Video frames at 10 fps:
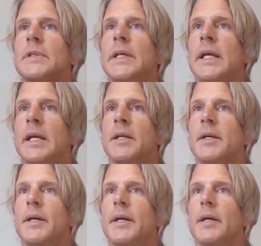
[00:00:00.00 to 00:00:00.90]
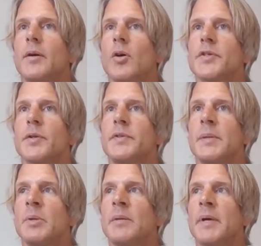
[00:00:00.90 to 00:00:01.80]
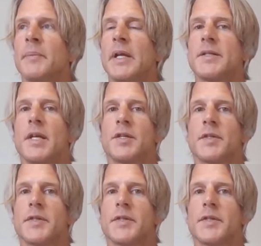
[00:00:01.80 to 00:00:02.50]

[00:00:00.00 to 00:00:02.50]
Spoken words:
And also deepening my meditation